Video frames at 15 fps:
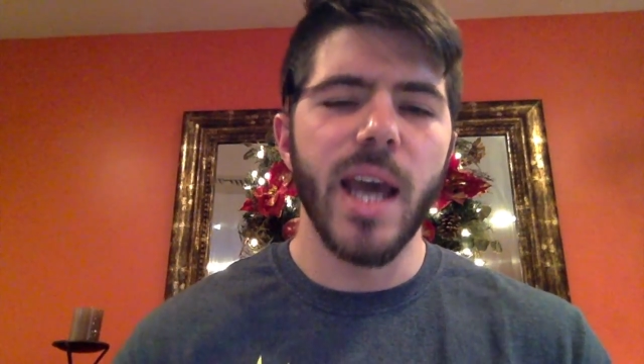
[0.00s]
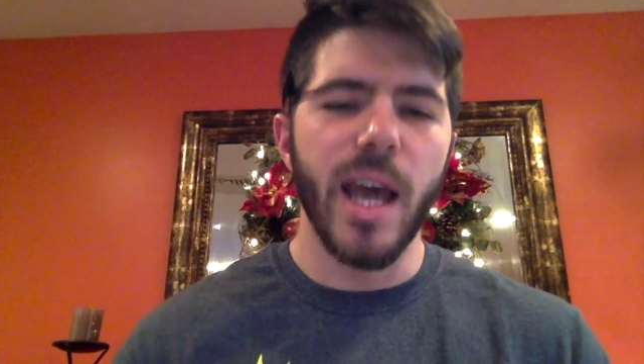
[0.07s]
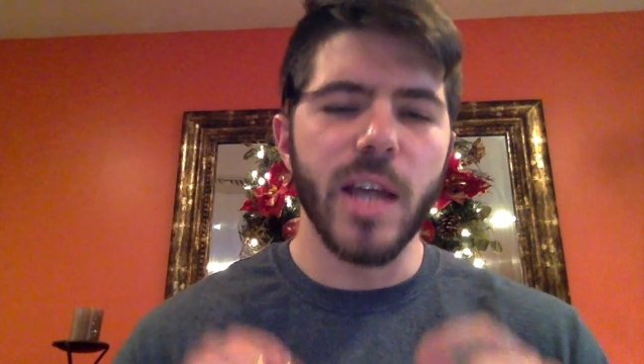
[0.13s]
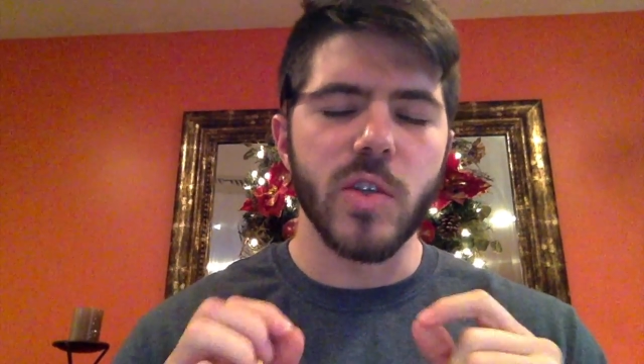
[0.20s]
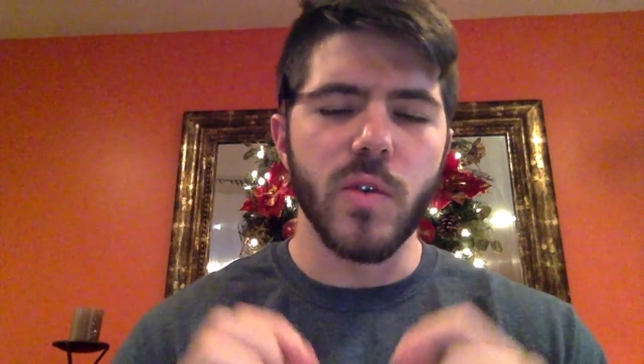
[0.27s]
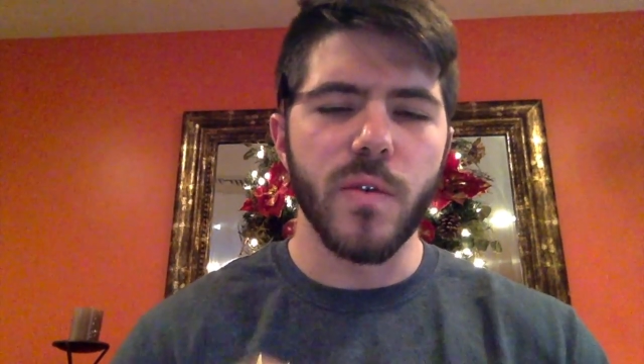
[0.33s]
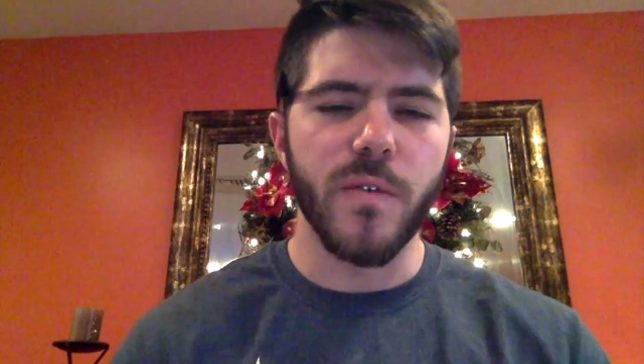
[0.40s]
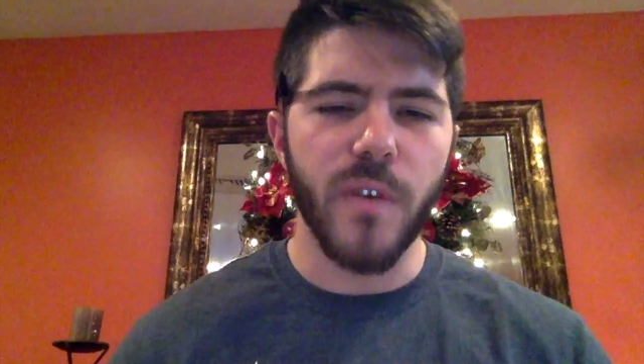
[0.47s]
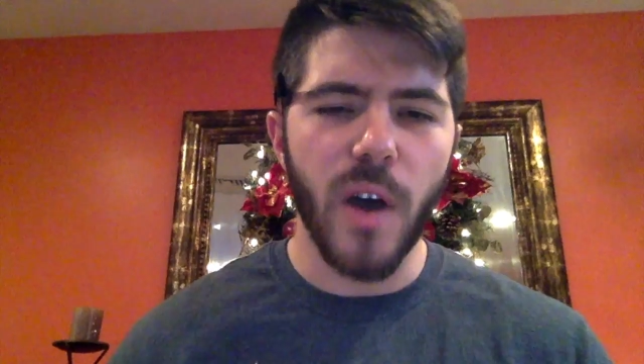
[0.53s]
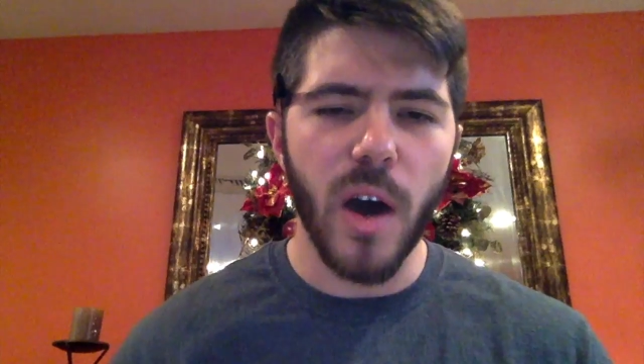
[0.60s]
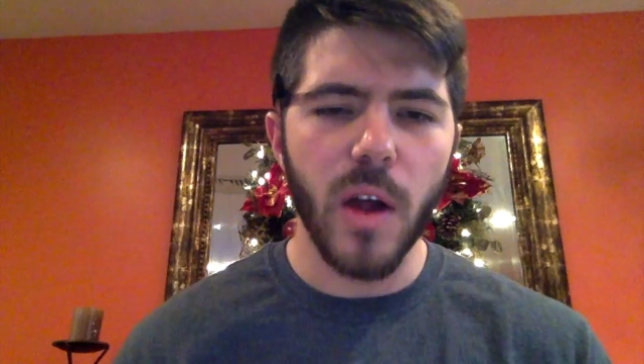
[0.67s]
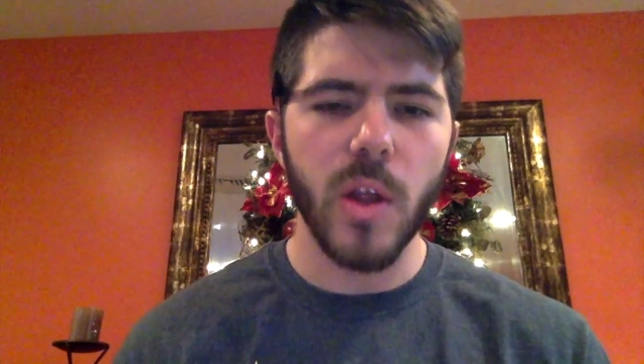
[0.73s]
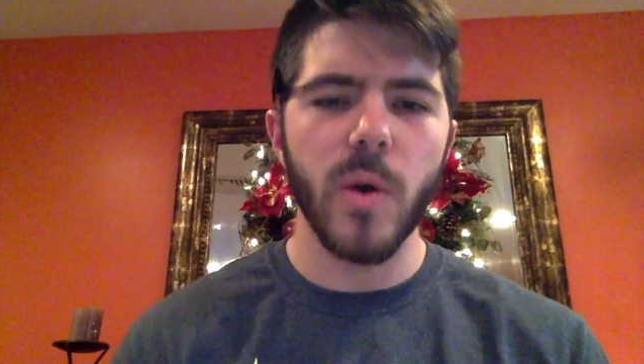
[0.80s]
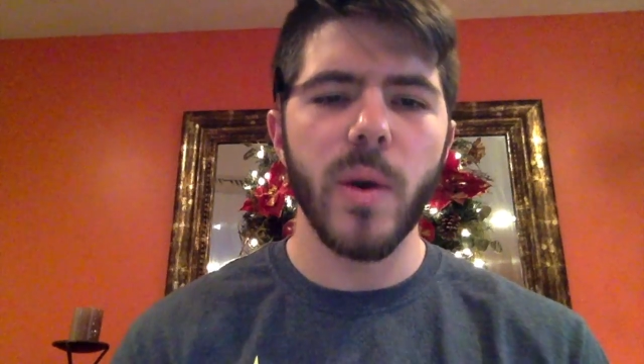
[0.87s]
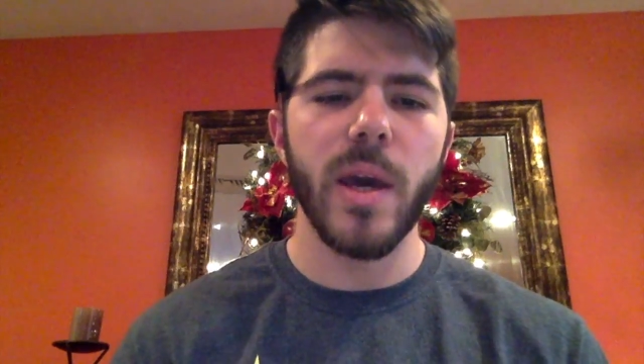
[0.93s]
and to
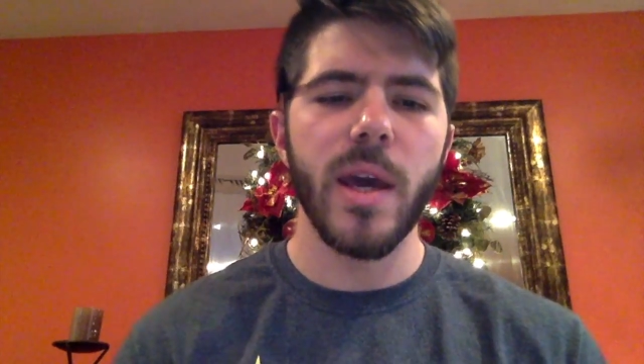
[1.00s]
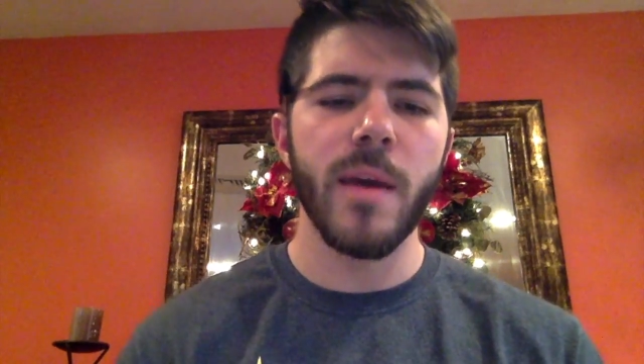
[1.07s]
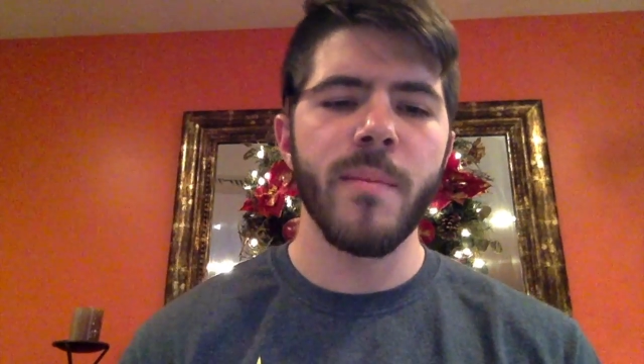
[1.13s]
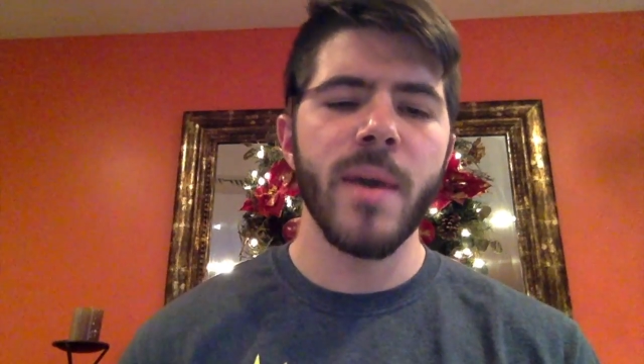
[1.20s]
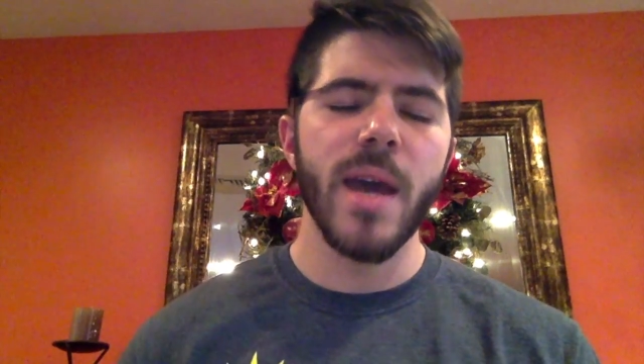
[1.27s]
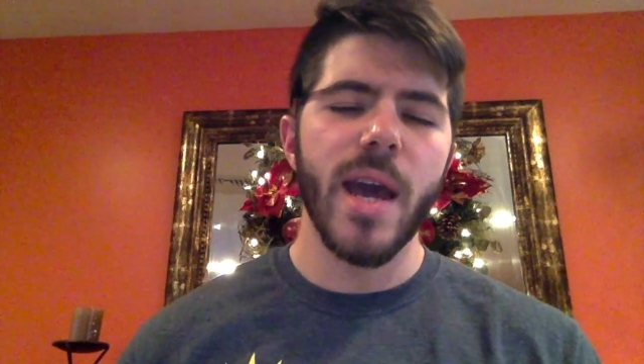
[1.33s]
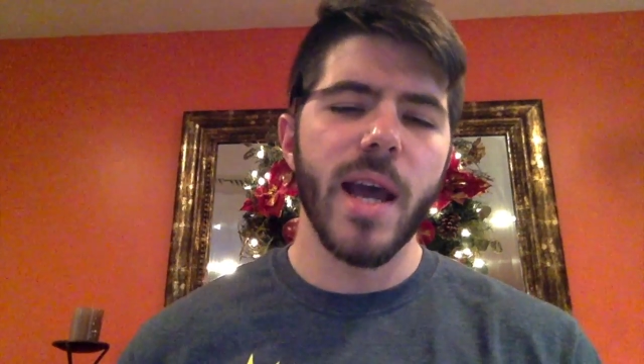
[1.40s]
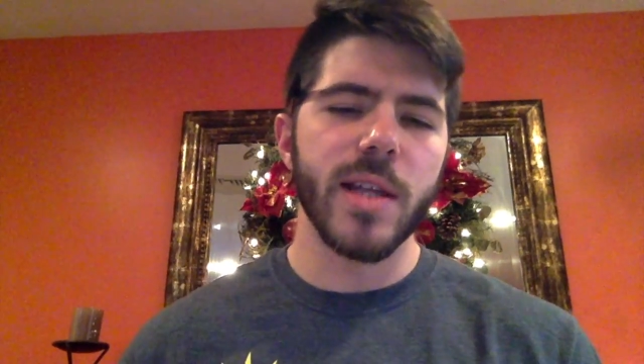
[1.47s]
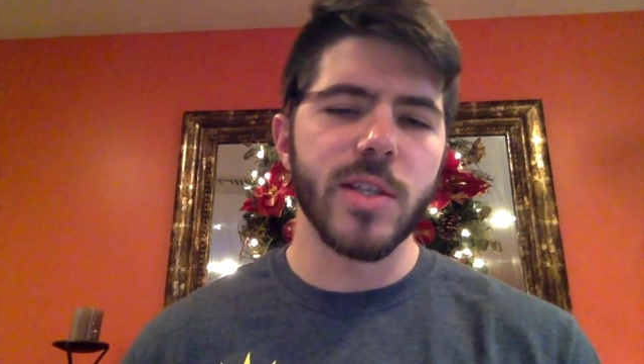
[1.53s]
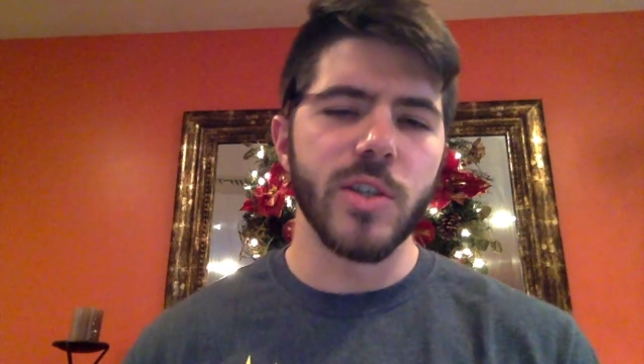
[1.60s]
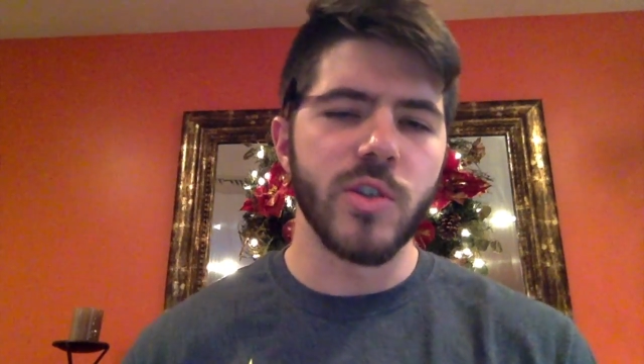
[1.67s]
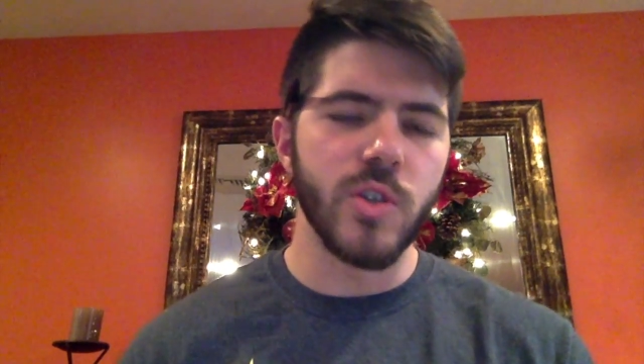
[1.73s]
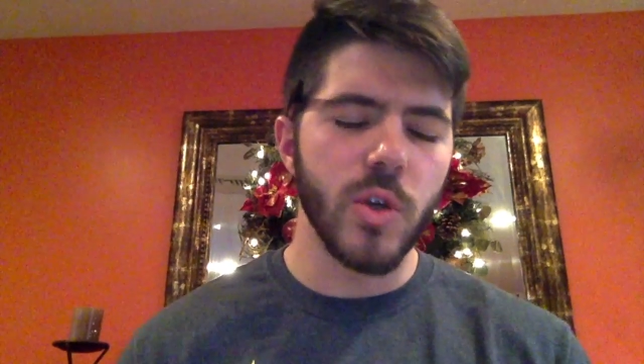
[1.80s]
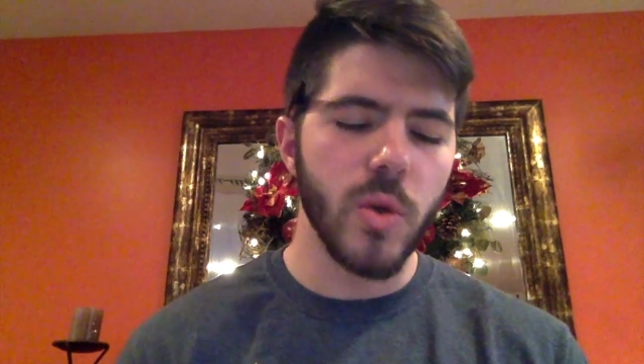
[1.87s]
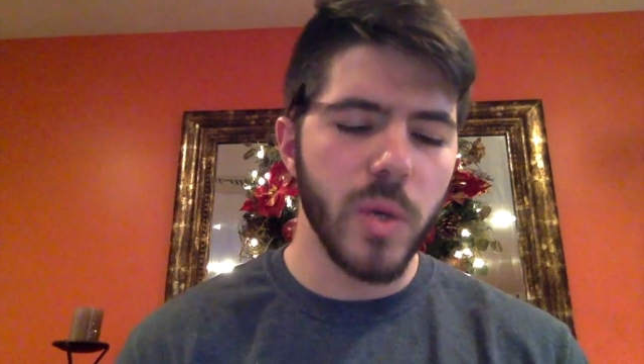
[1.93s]
follow him and to
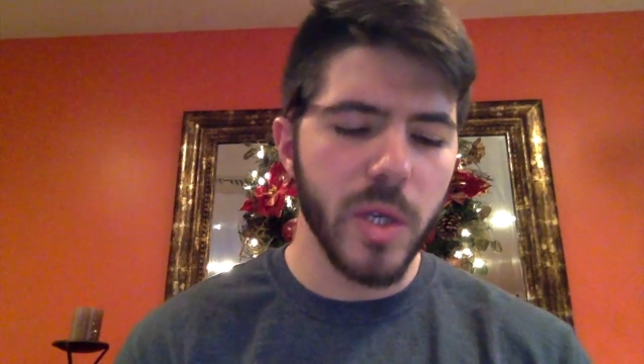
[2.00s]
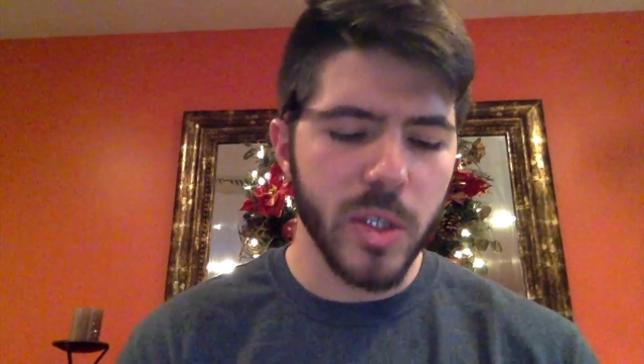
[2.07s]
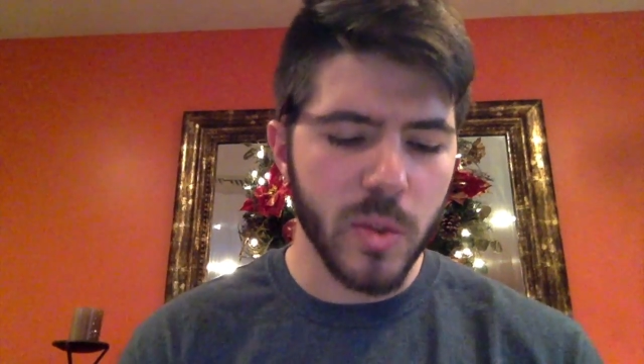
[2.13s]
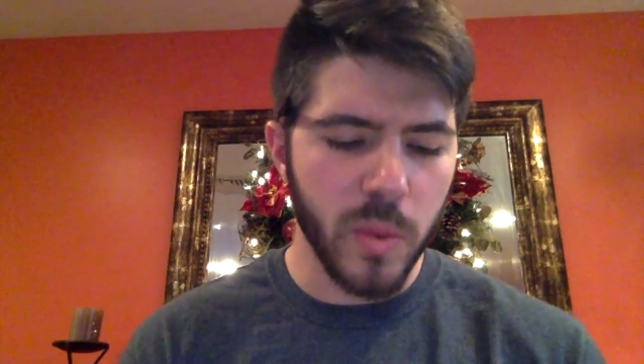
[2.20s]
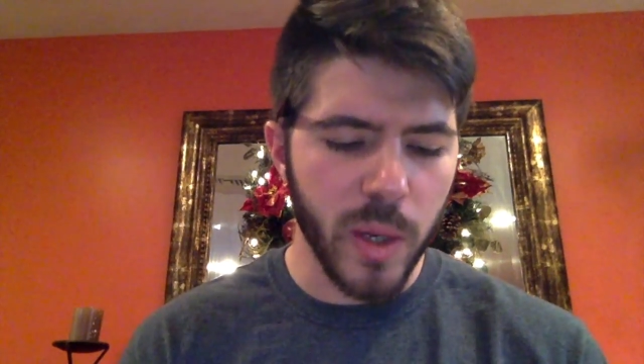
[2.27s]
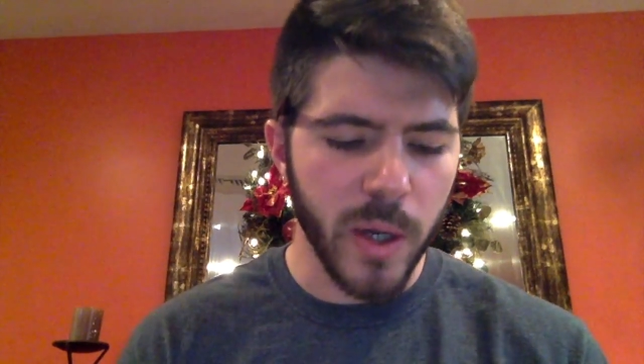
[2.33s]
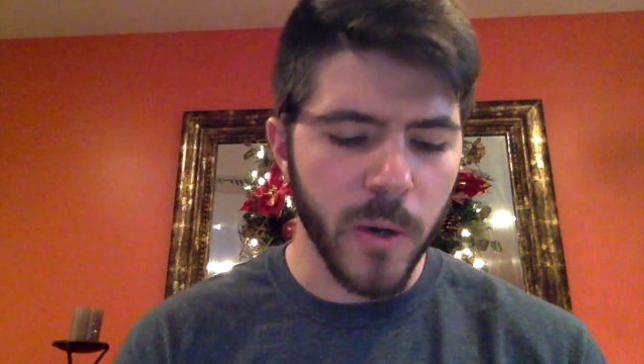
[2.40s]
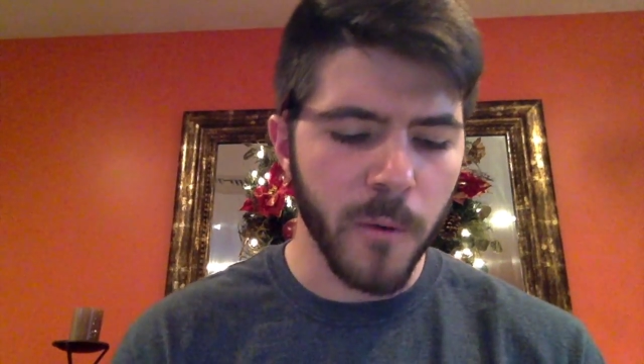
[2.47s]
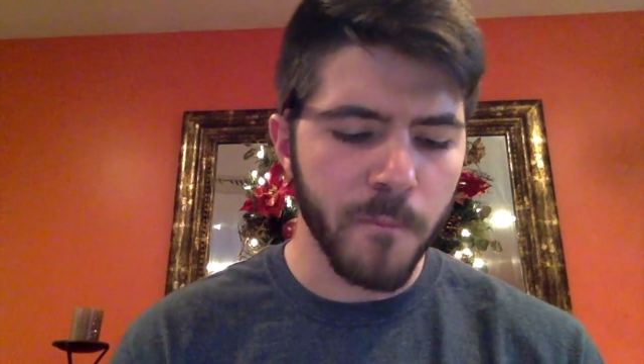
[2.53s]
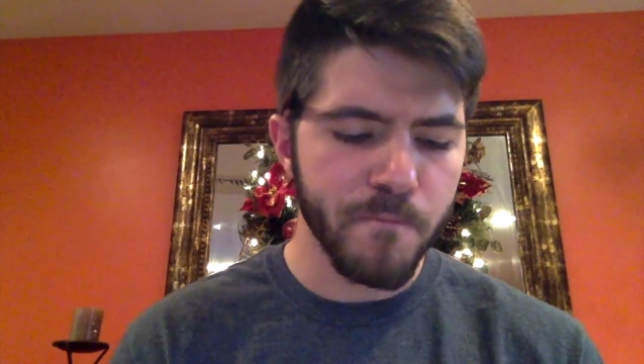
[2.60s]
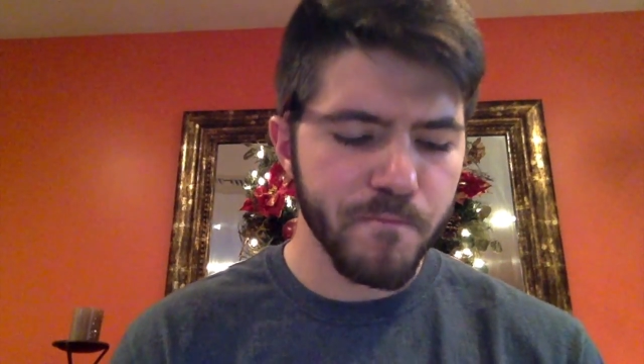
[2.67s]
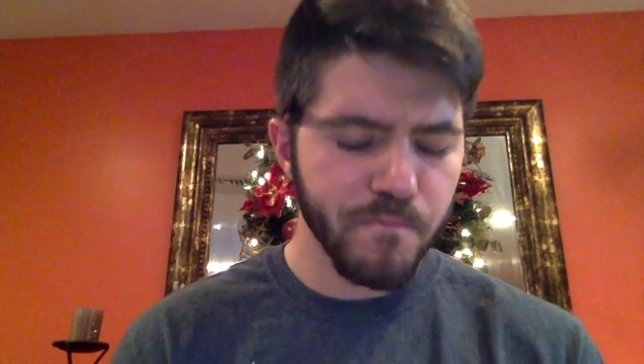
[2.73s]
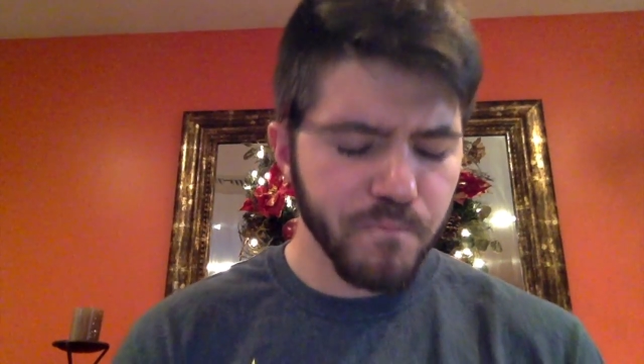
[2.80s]
do his will.